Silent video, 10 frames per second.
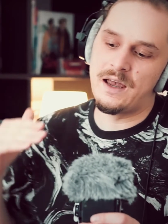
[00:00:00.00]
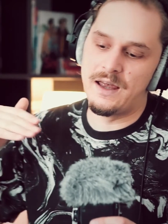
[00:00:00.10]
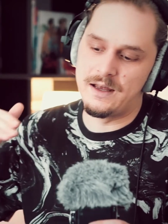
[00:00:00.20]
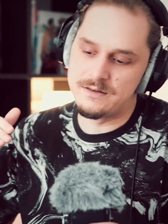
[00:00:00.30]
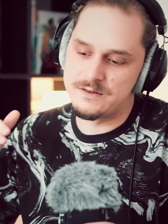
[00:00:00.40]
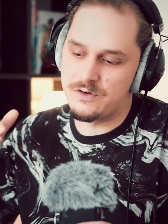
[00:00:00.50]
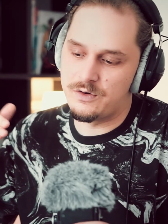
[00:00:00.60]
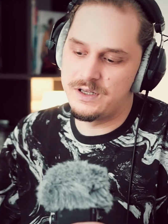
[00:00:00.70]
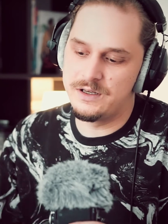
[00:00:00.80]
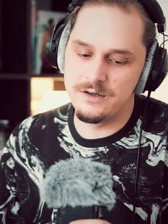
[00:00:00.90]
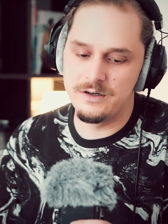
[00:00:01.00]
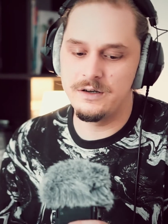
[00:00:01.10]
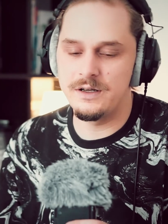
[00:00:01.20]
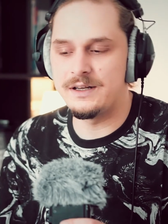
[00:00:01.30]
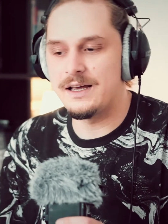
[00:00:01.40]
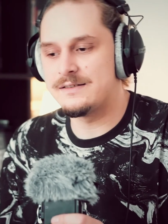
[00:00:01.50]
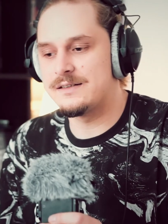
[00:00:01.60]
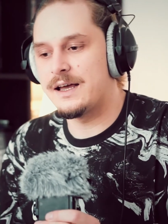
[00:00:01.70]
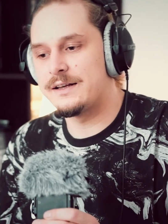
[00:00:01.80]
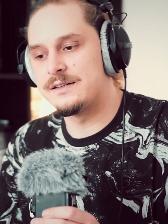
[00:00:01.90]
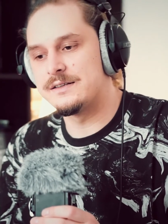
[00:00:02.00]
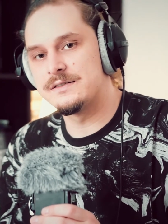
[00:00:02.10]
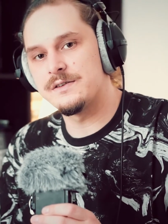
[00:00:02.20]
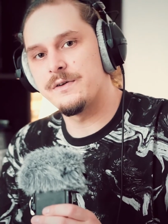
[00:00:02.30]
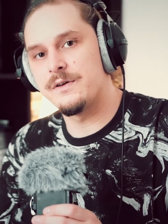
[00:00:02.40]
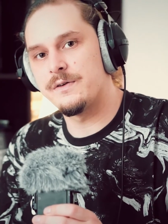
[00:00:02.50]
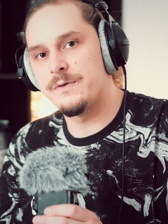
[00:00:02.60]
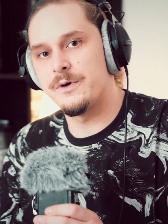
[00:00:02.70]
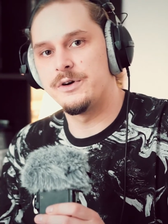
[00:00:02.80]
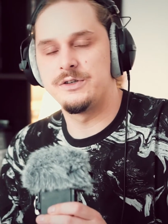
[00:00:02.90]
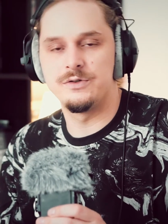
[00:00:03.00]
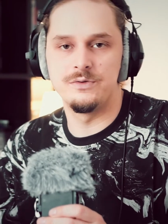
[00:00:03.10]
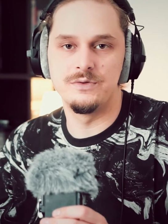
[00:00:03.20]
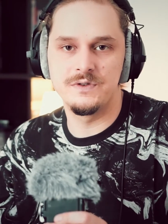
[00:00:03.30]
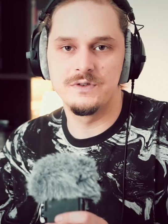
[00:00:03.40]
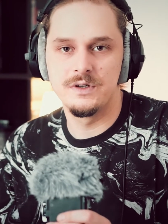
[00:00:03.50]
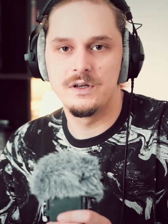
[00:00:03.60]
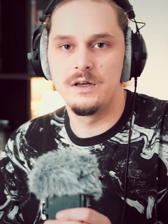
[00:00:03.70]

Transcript: And so here it has like this 32's